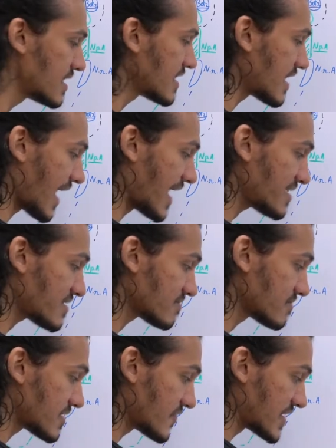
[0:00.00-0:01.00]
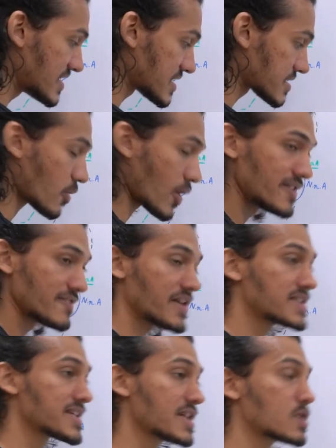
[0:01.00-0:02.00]
and when it is 0.5
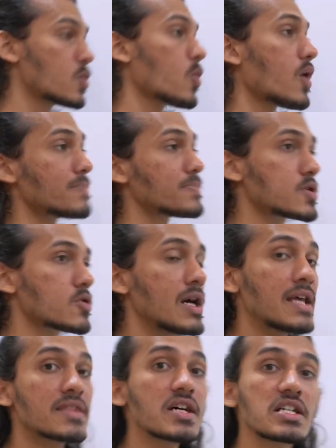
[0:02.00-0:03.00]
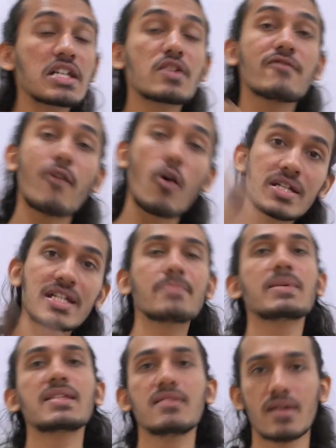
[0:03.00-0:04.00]
it can go up to 30 to
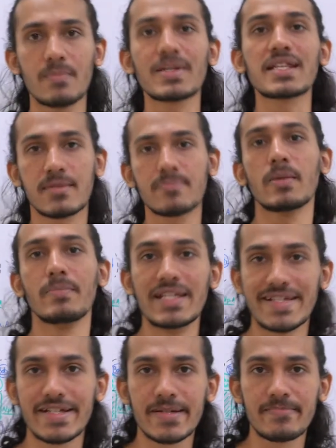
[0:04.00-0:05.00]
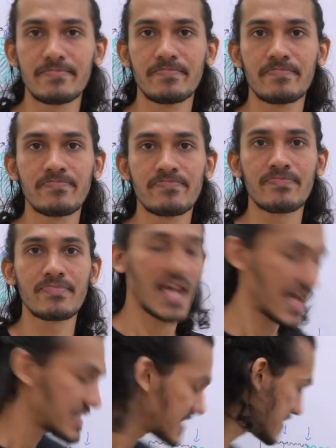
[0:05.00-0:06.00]
40 breaths per minute. And in a